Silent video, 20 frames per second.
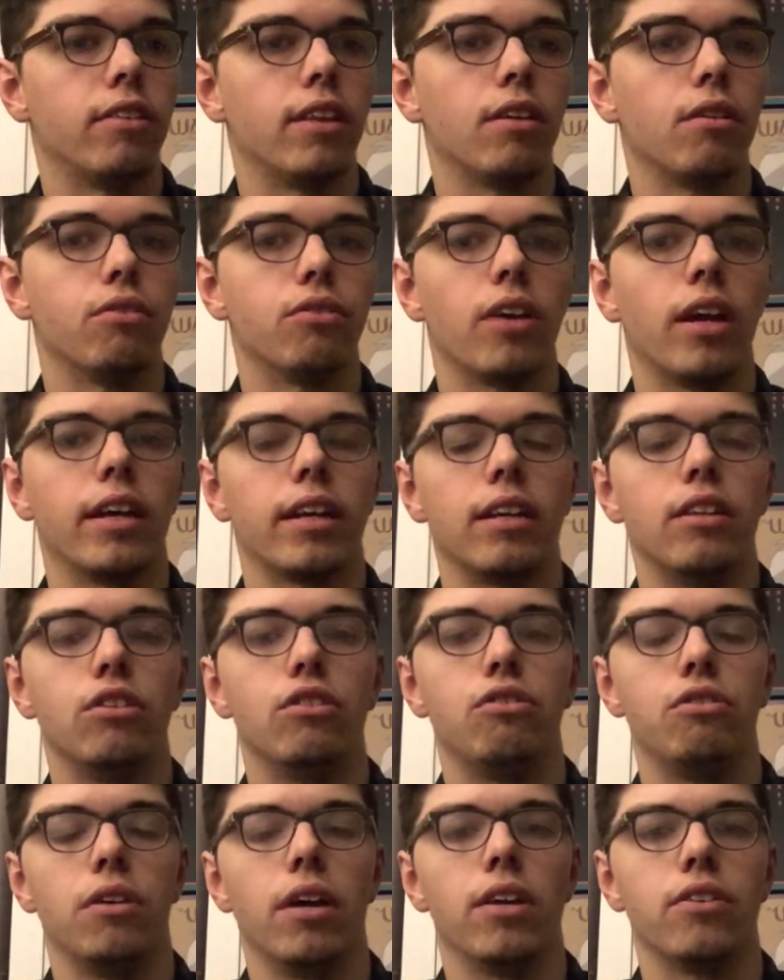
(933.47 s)
it was like in
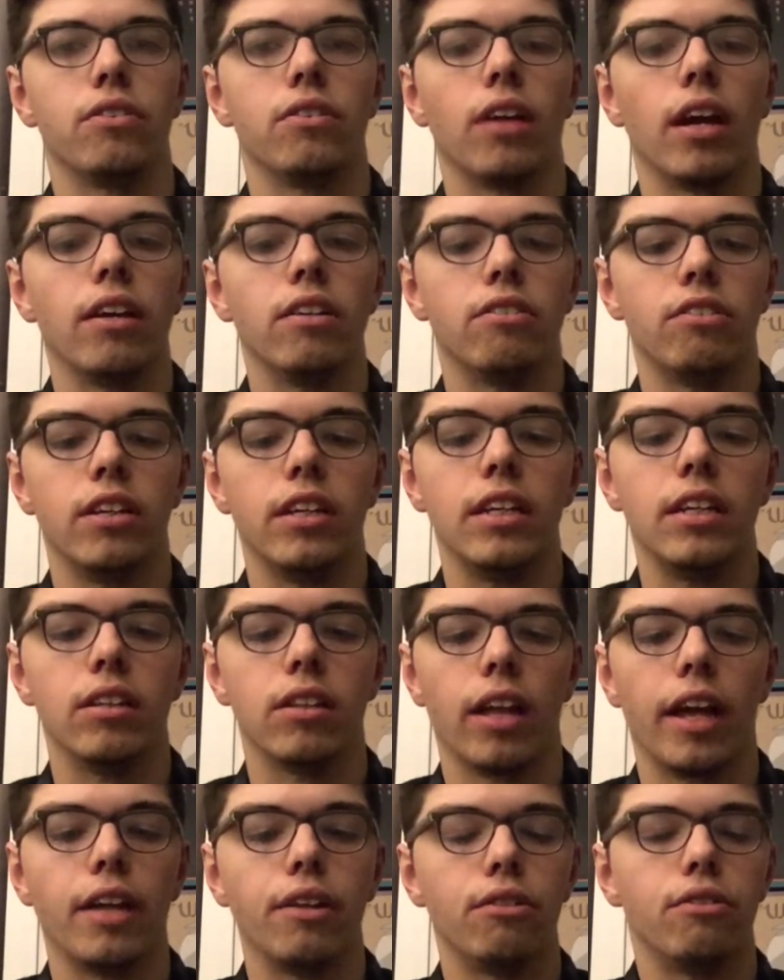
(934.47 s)
2019,
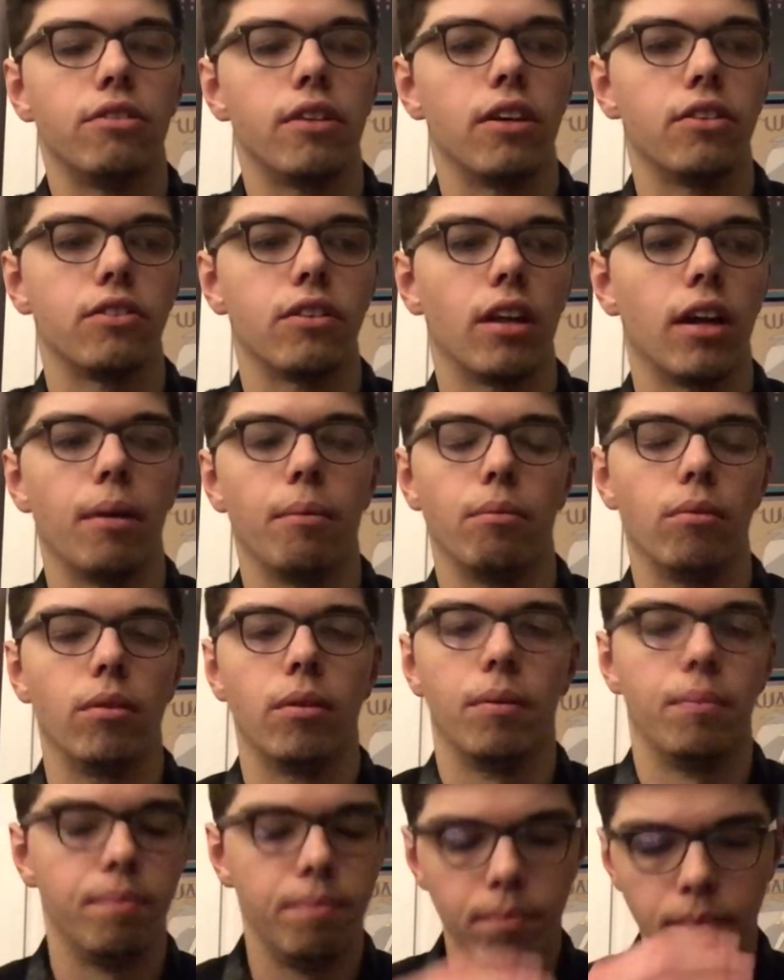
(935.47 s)
early 2019,
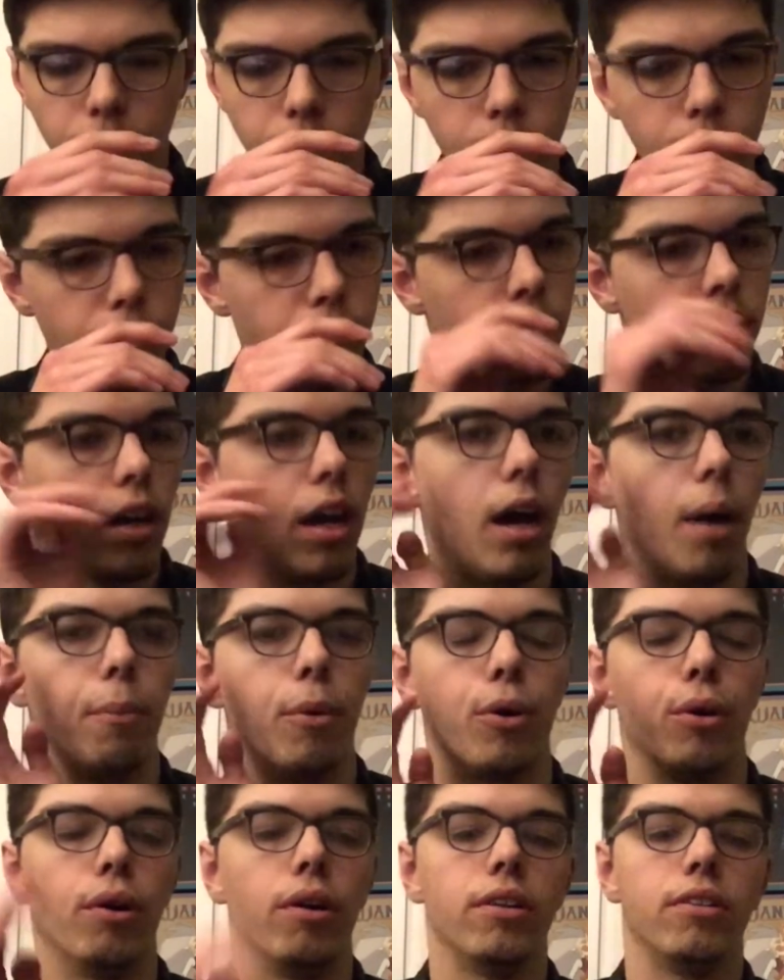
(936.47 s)

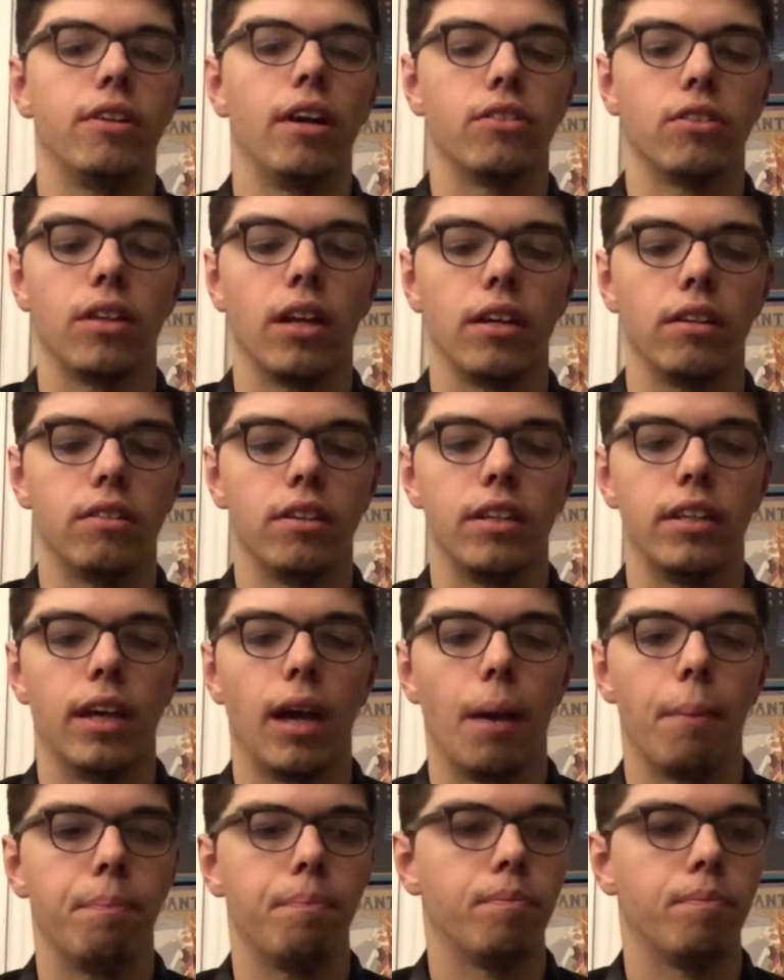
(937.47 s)
yeah.